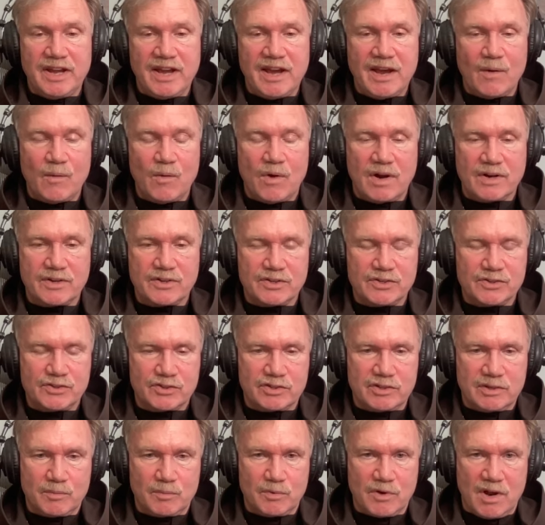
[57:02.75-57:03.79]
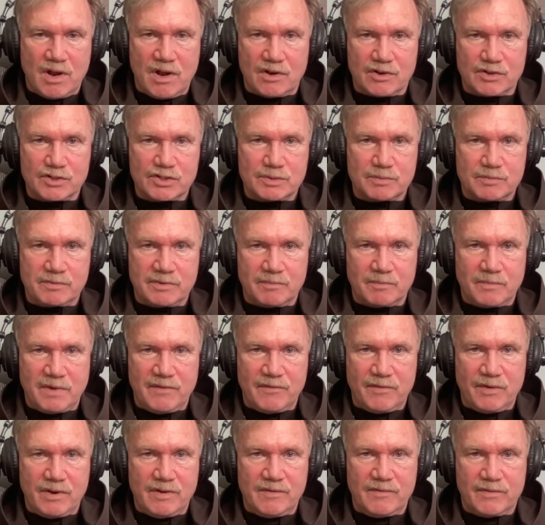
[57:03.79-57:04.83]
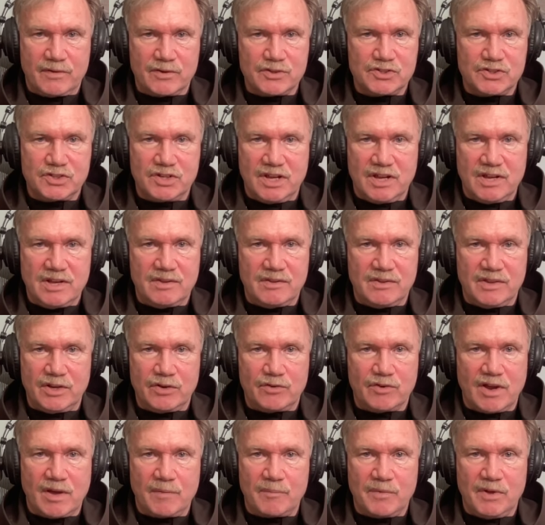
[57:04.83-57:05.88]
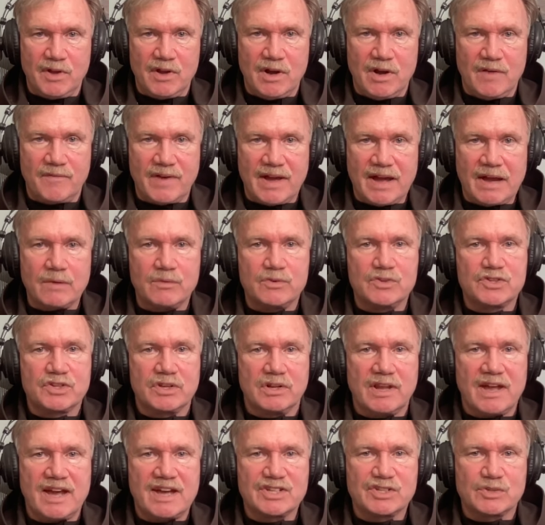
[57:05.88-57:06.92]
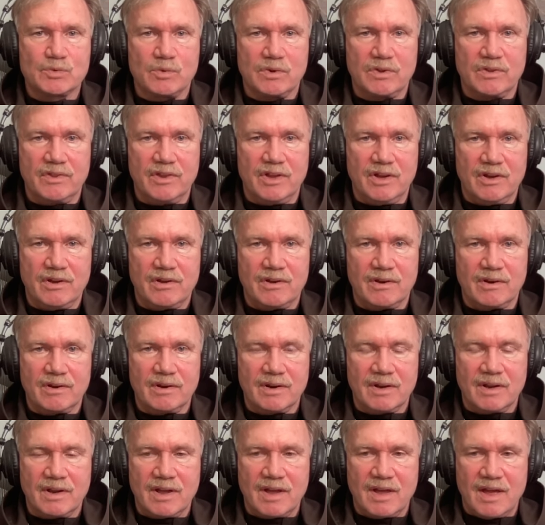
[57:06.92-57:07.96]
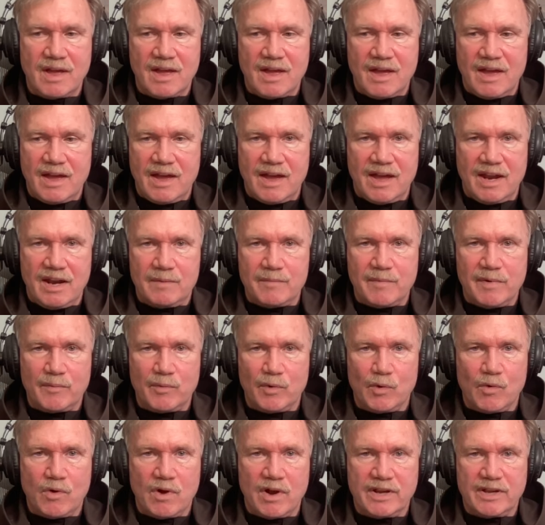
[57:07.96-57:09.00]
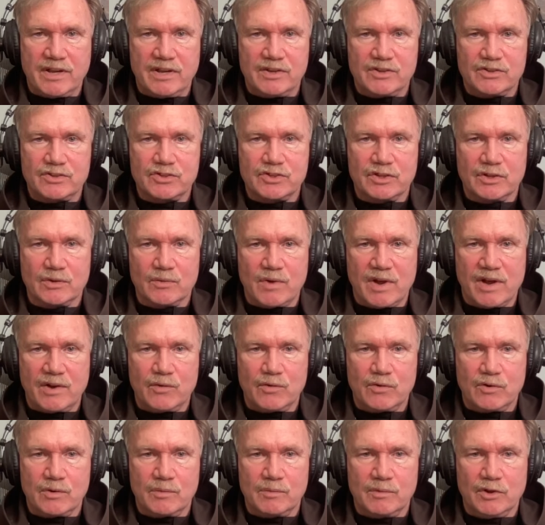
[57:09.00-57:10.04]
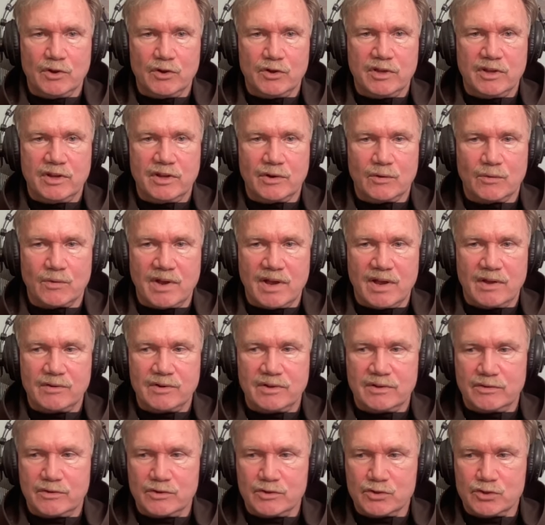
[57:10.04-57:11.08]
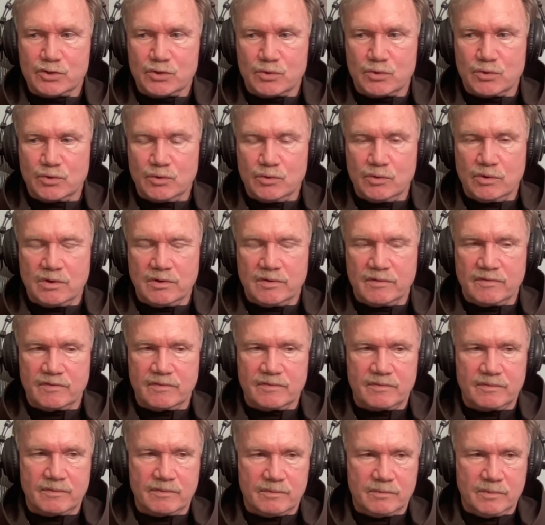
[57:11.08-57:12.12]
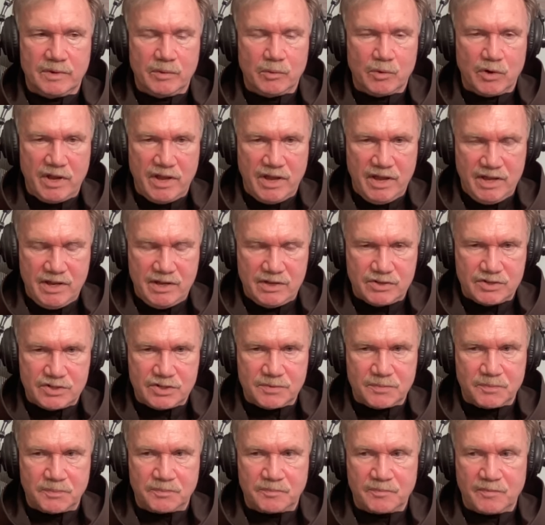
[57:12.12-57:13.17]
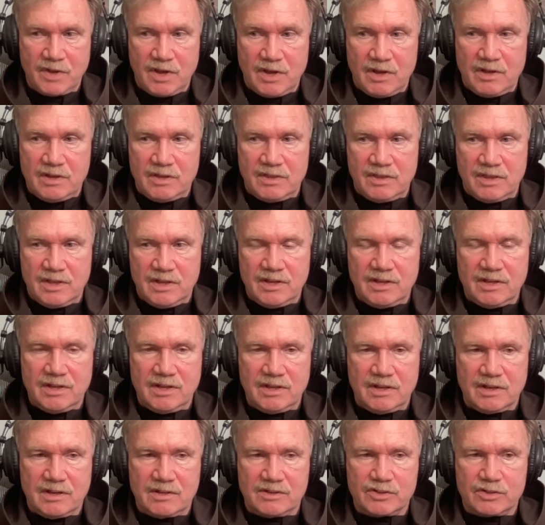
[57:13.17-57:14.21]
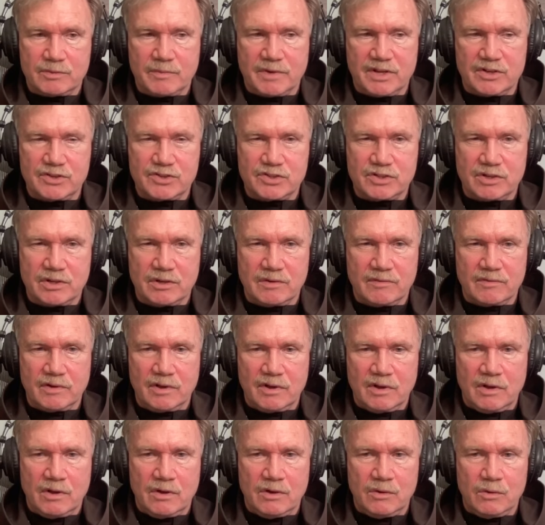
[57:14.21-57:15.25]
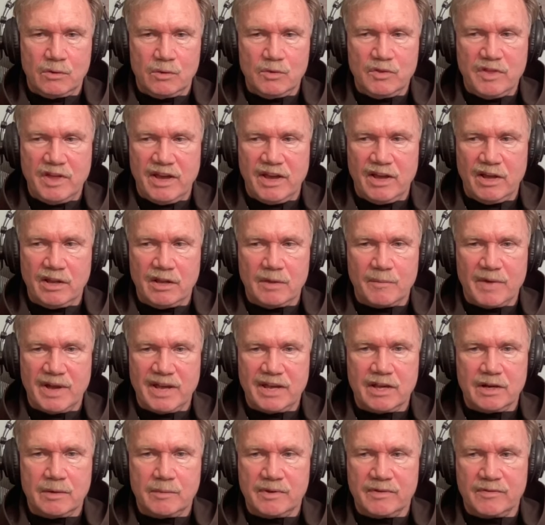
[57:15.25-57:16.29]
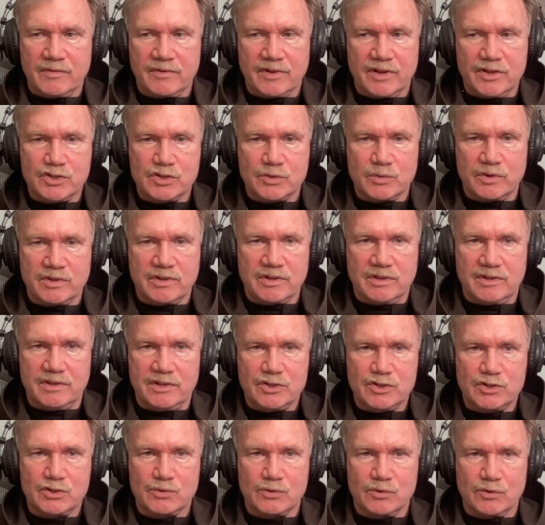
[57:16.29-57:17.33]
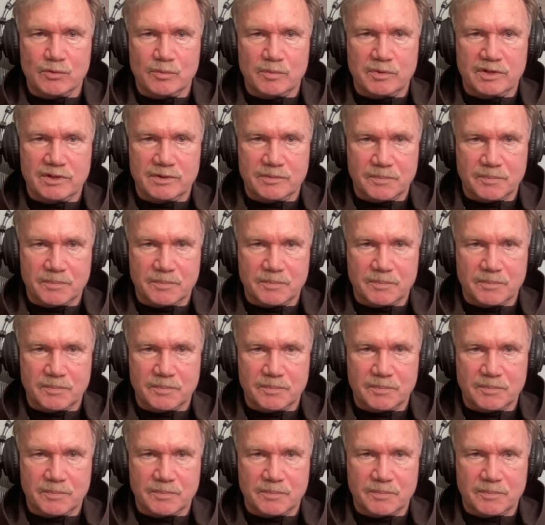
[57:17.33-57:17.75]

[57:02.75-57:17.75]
day I walked into the Bronx, my very first day, and they dropped me off. I was the last one there. And I remember walking into the rec room, looking around at this crew of, we were eight, thinking to myself, who the hell am I going to be friends with in this group?